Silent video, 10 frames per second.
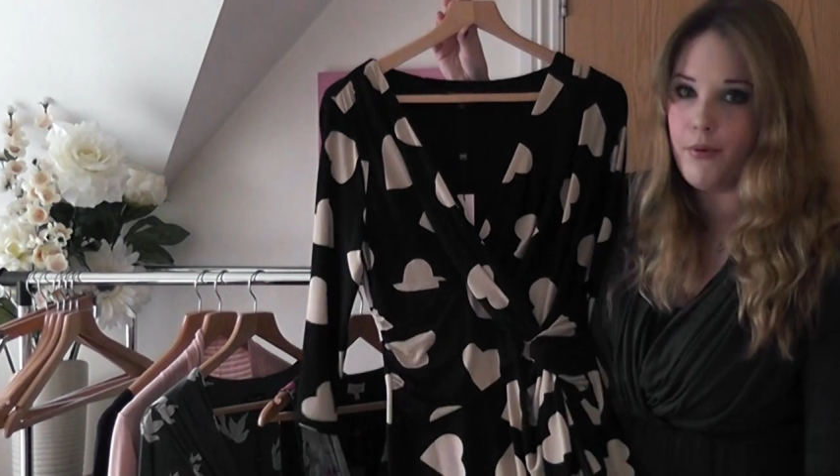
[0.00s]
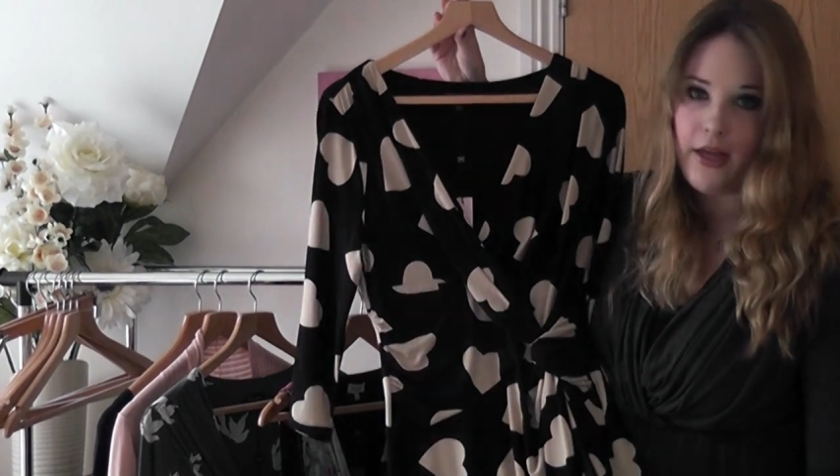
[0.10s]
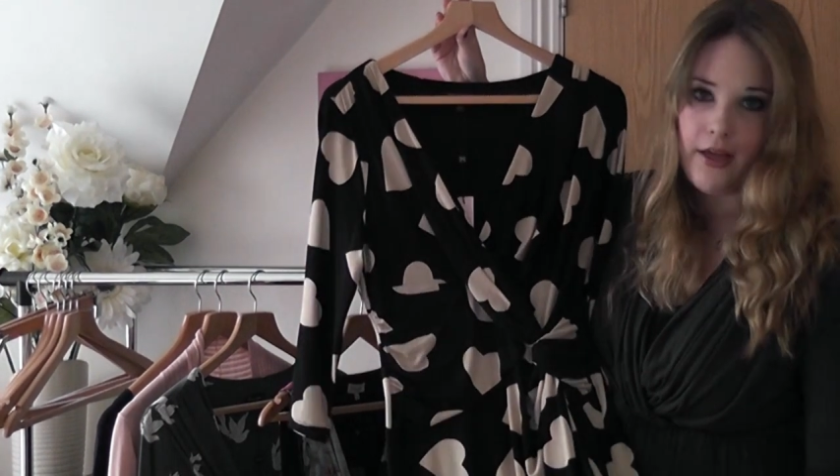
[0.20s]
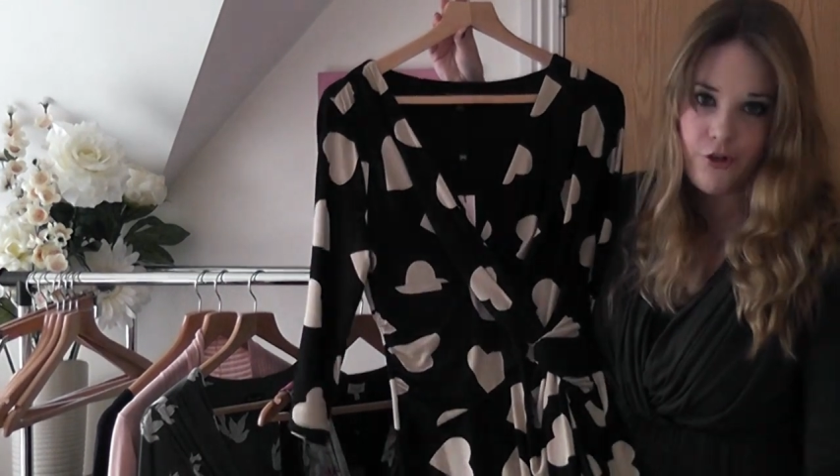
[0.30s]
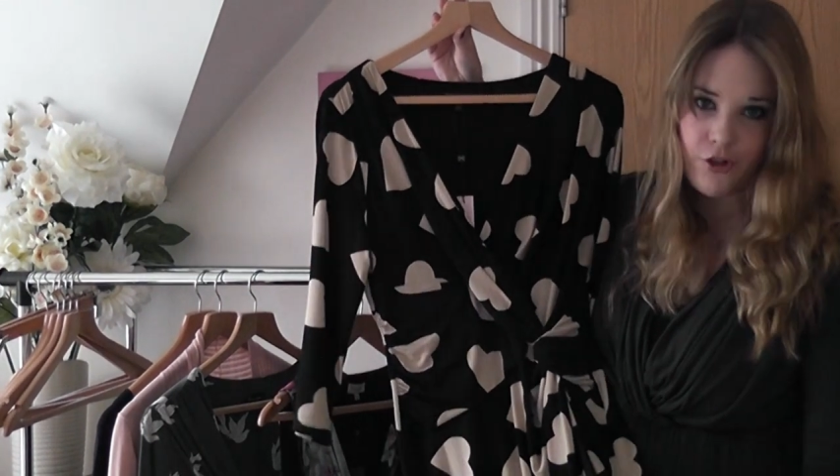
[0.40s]

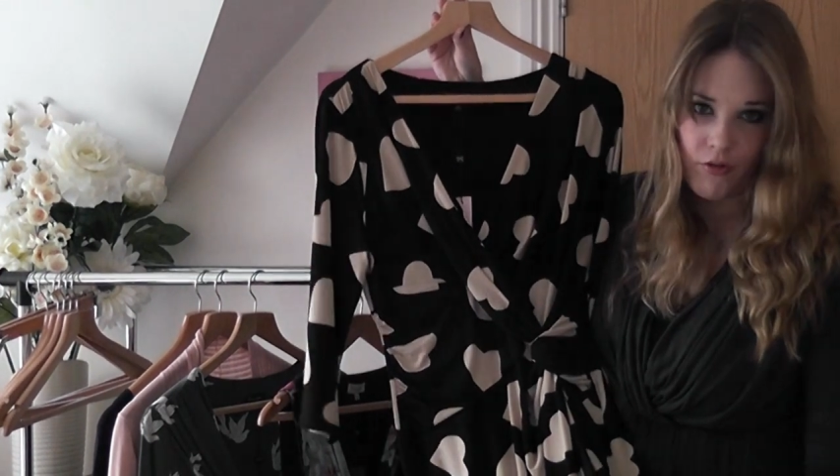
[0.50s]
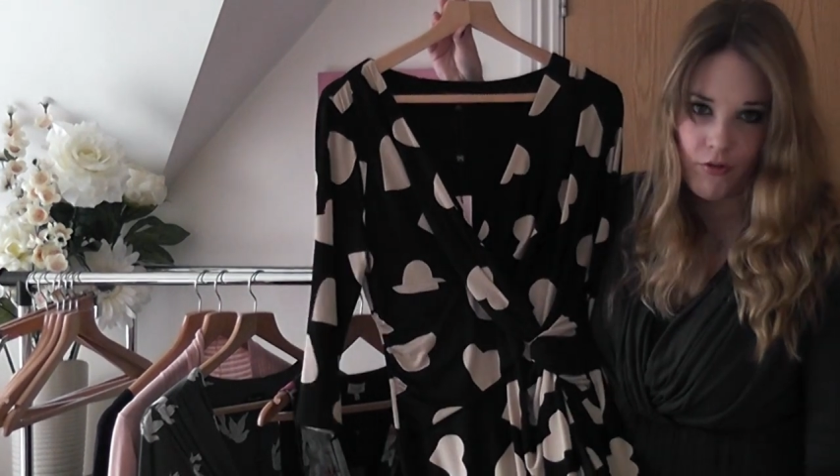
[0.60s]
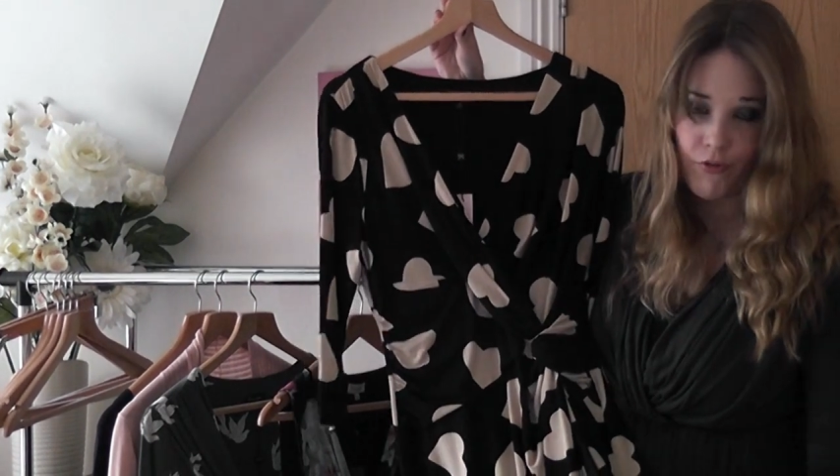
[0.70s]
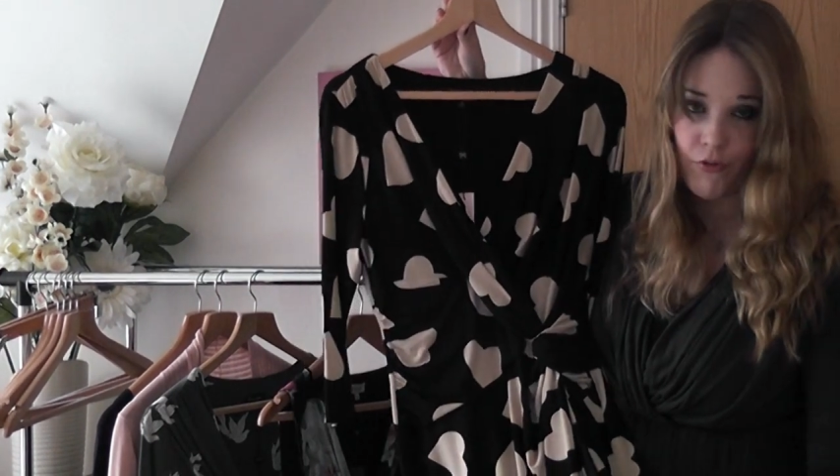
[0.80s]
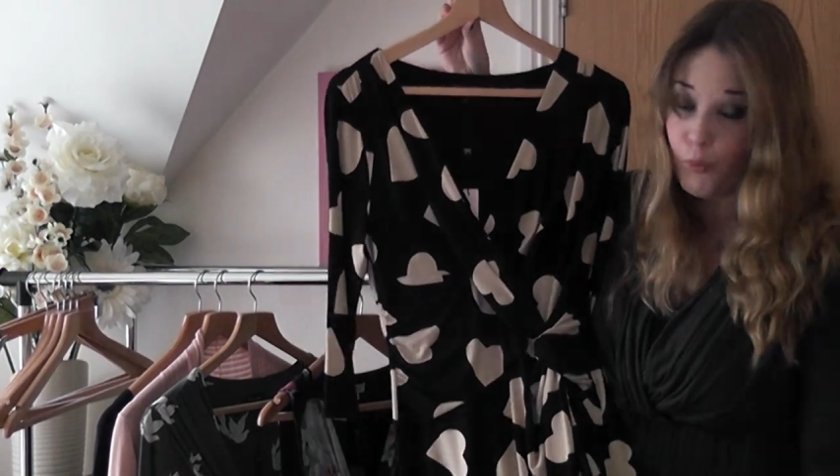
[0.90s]
brilliant
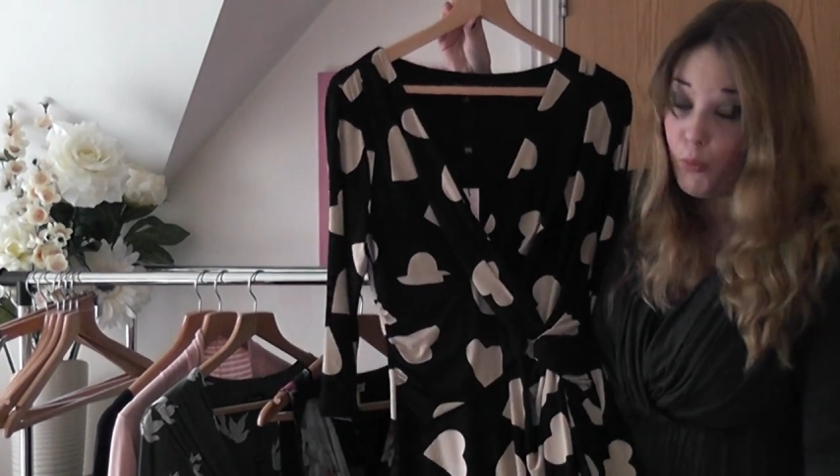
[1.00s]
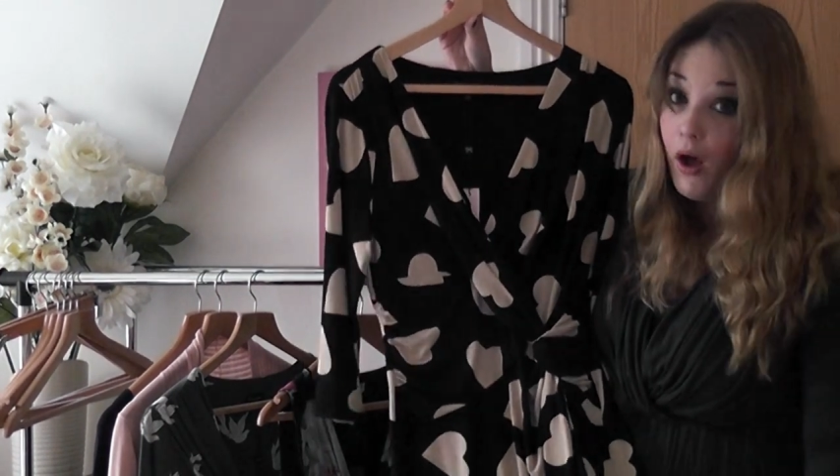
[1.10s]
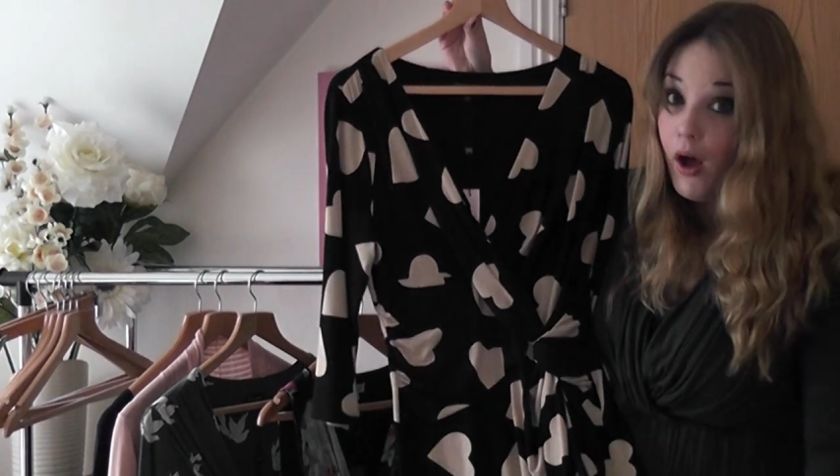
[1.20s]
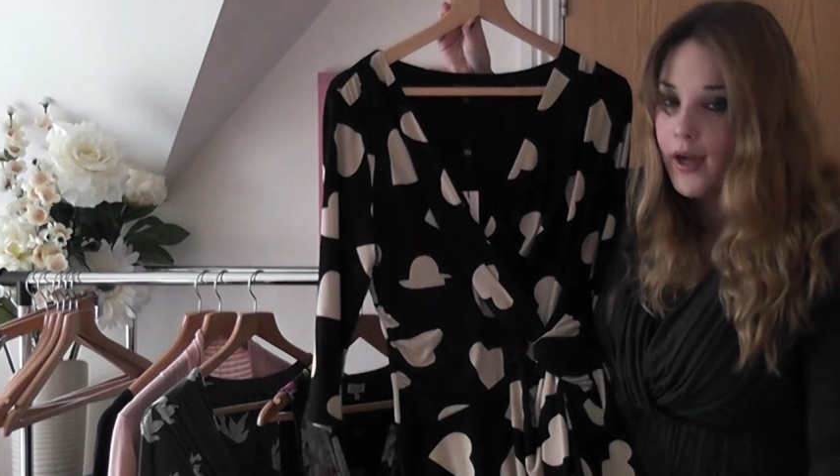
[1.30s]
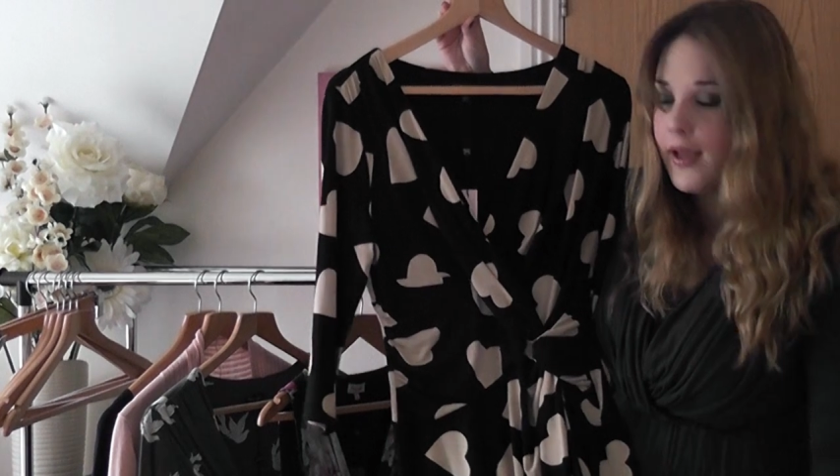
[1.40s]
just for
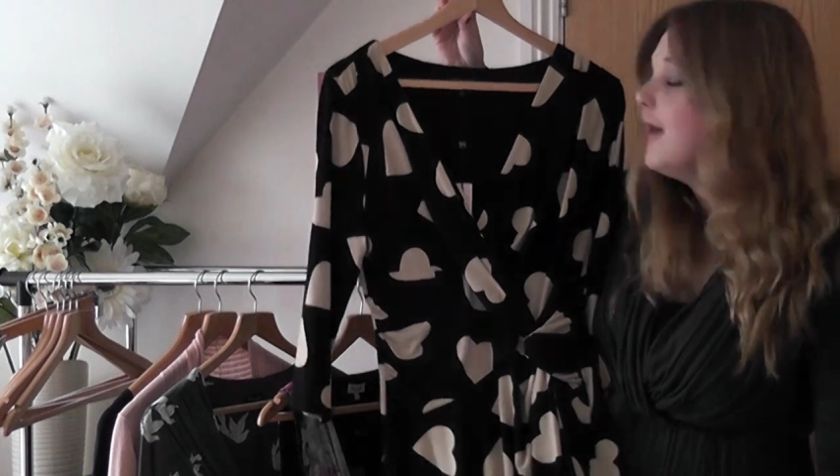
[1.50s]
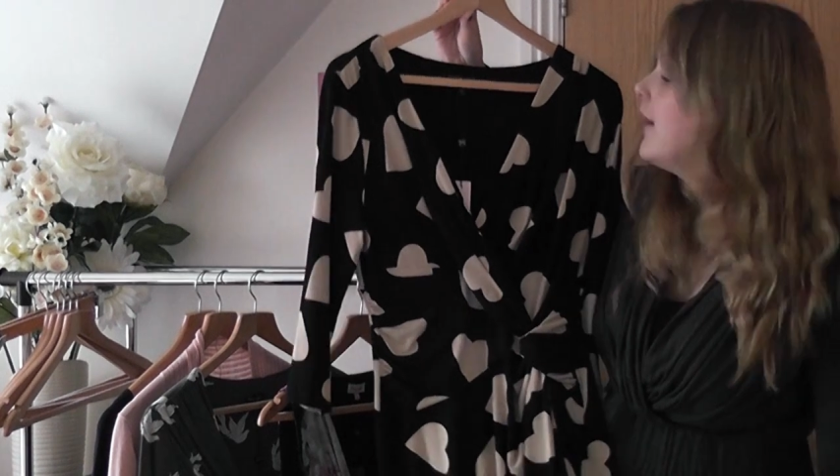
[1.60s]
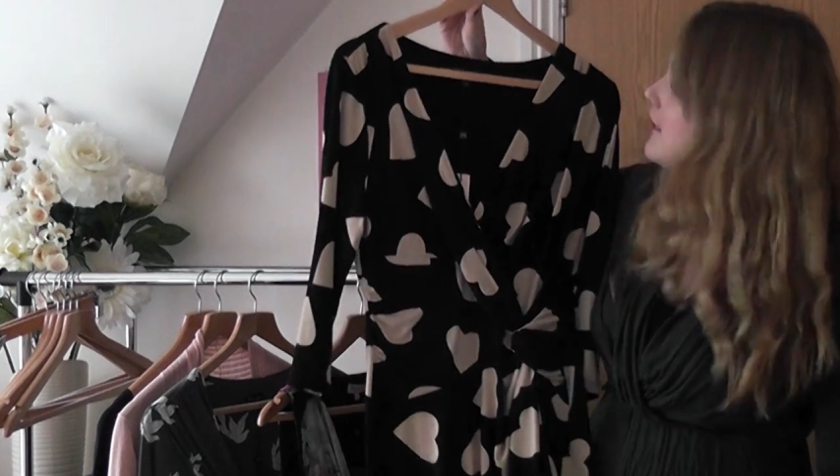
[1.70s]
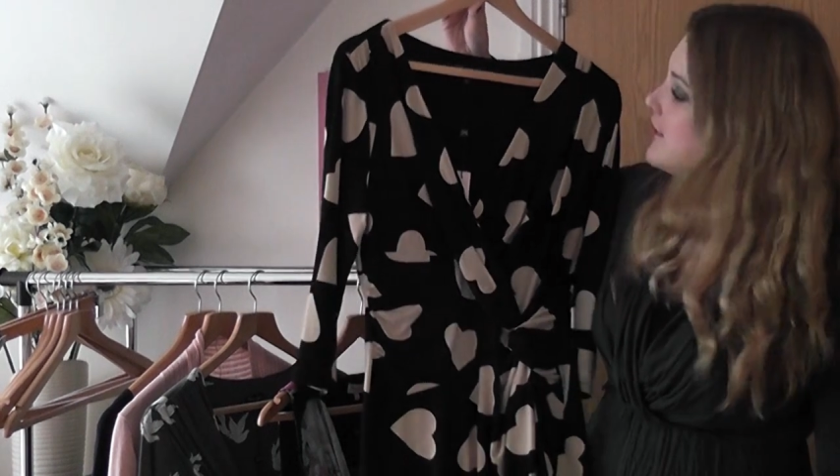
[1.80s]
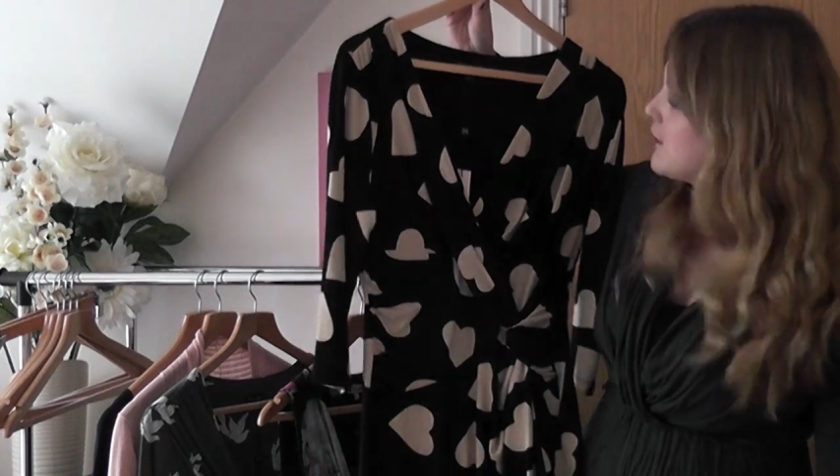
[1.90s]
work,
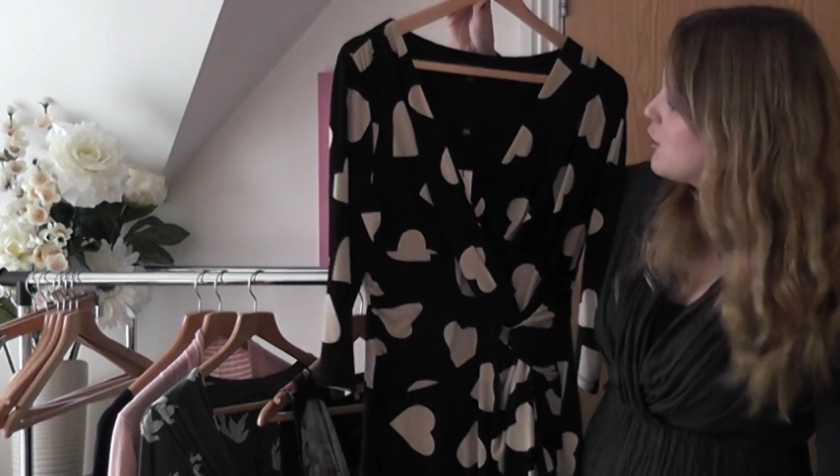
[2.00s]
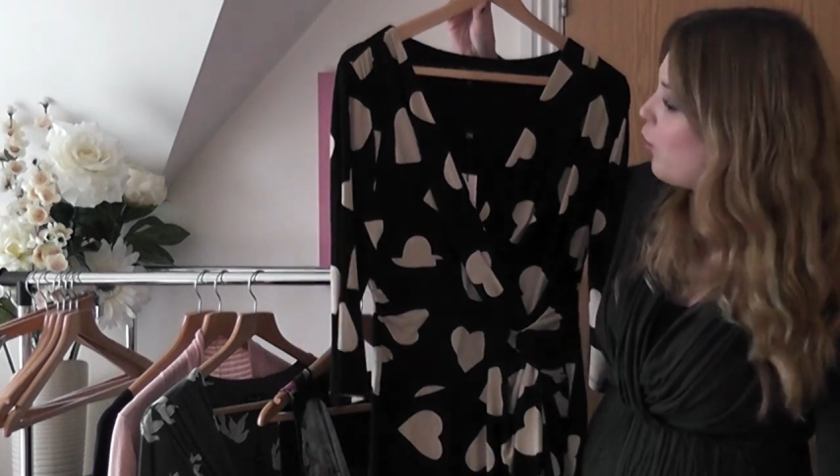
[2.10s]
because it's